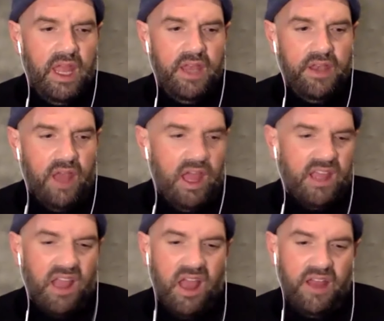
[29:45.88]
and
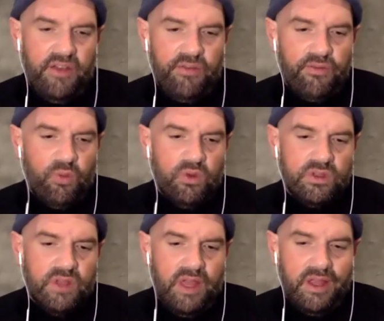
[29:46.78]
I kind of
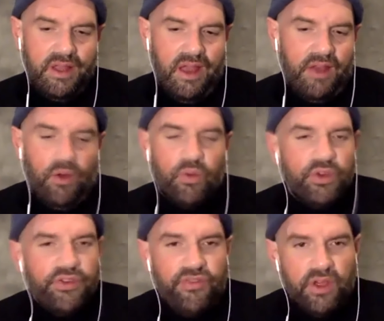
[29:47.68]
was like, I don't
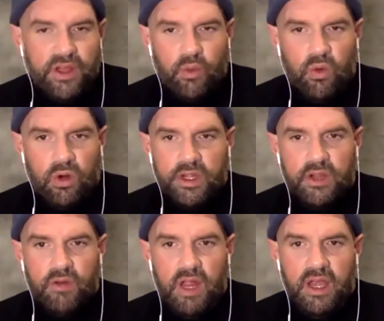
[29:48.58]
really feel like
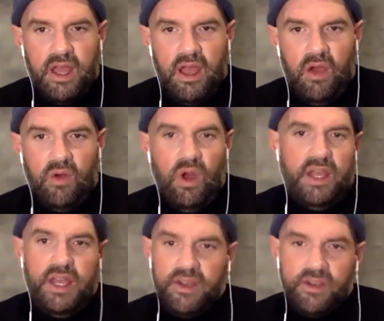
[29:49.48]
working right now.
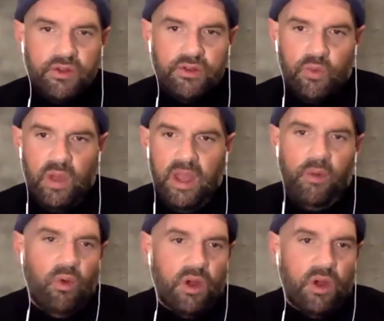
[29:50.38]
I mm-hmm. need to lose weight.